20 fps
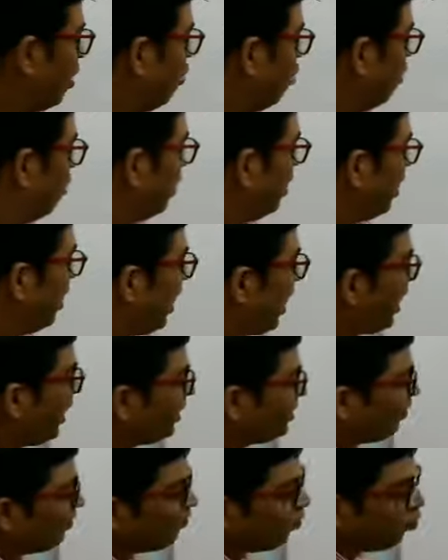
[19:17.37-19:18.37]
now,
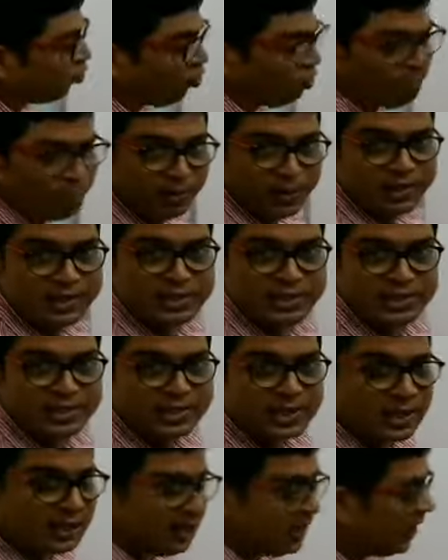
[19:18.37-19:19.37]
and the 4
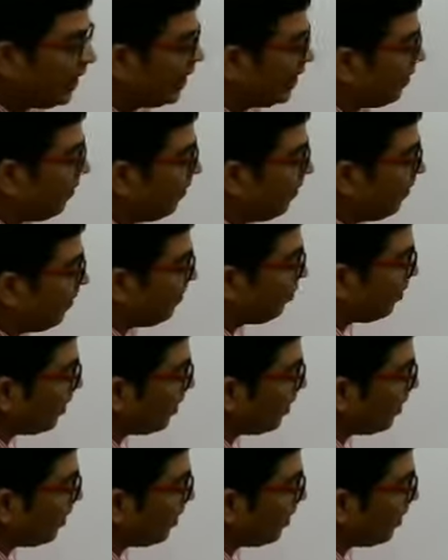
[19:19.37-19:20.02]
places are there.